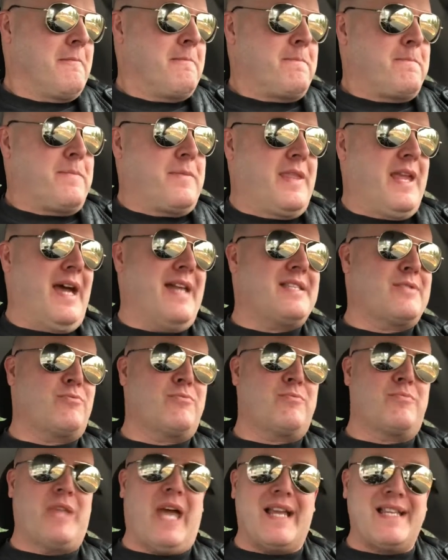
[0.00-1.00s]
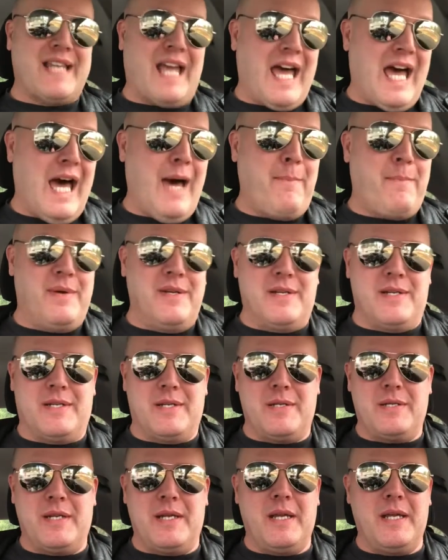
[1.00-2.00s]
That's happened
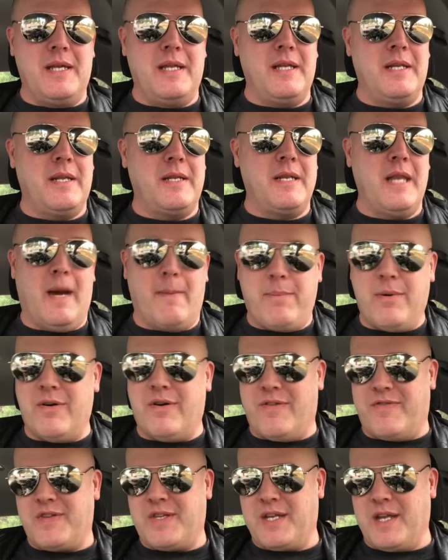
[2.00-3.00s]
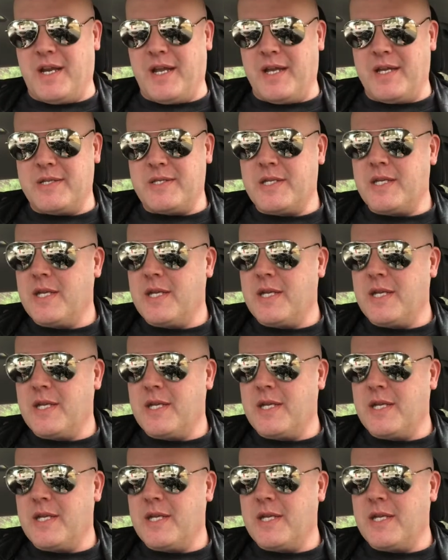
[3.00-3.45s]
in a number of cities.